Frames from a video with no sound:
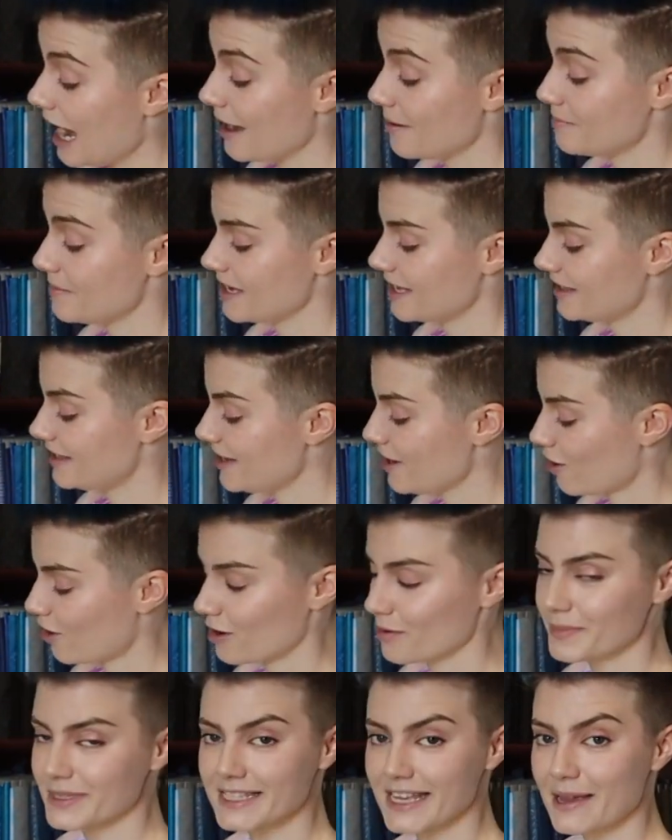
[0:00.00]
I made the
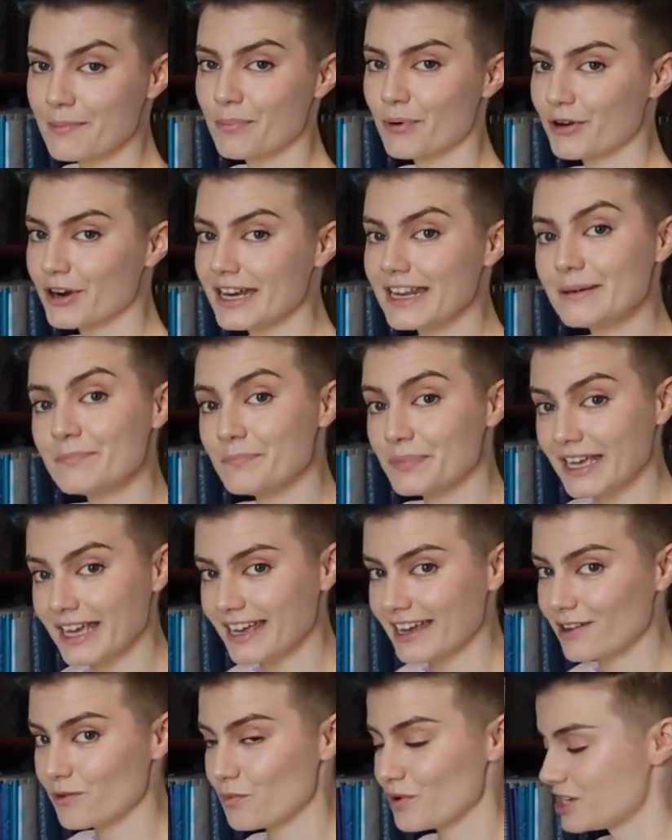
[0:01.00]
arm side pretty
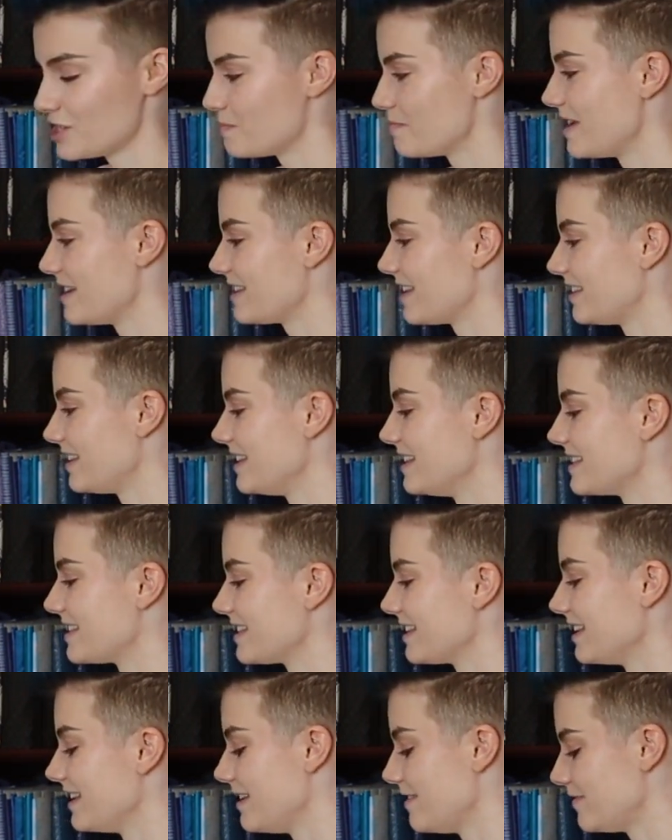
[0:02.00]
big, which meant that these
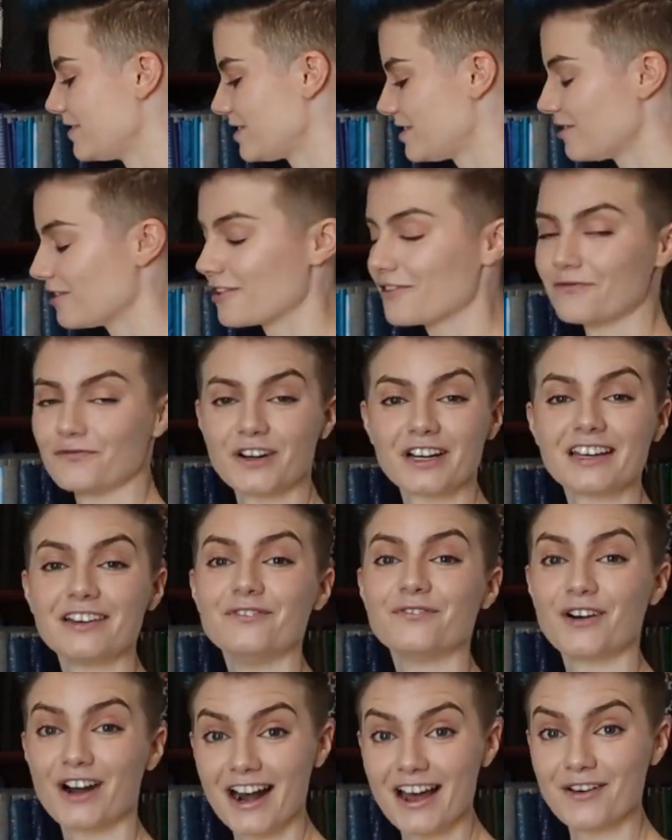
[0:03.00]
sleeves took frickin'
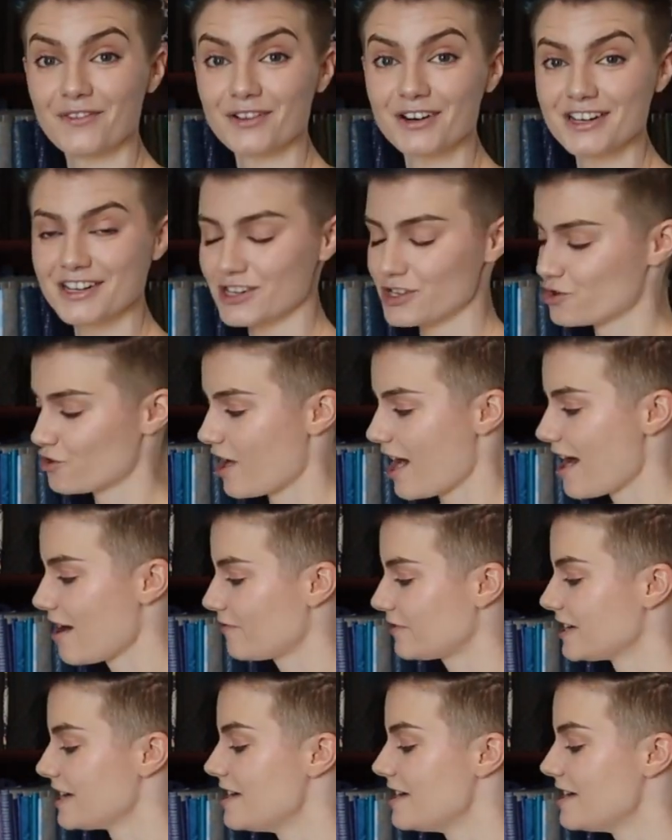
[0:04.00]
forever to draft.